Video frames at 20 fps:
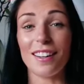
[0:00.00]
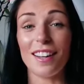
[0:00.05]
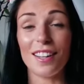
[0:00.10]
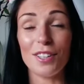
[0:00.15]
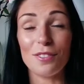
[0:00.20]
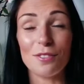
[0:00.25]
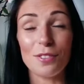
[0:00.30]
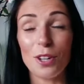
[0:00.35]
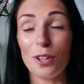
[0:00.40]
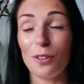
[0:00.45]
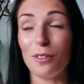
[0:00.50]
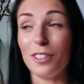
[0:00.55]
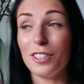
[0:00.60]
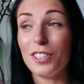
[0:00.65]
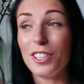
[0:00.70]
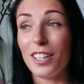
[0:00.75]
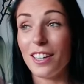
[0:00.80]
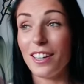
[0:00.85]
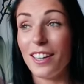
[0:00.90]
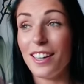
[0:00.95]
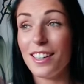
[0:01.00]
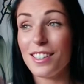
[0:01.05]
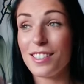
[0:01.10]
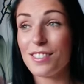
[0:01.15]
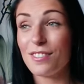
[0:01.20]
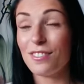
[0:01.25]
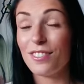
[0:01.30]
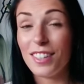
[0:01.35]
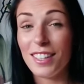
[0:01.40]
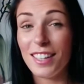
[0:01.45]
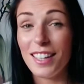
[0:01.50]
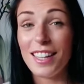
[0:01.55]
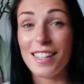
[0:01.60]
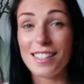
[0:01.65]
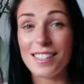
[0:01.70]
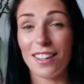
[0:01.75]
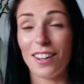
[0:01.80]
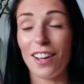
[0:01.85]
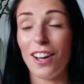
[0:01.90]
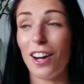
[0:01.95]
Like, you've got to watch it. It's really
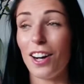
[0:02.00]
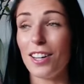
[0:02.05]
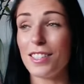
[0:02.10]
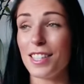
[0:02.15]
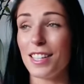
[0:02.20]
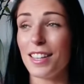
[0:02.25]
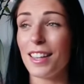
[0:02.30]
easy and light-hearted.